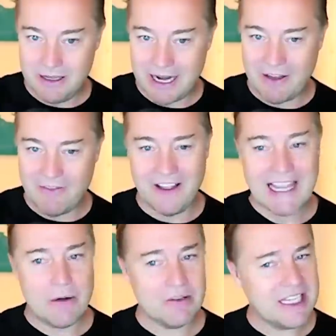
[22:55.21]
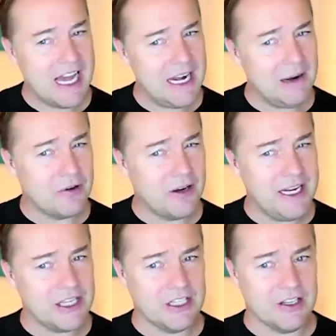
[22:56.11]
And I felt that was kind of
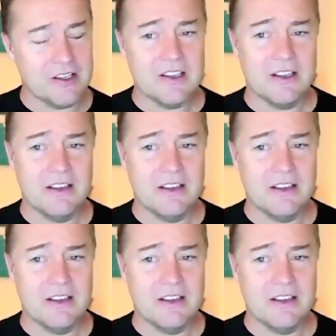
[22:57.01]
pernicious.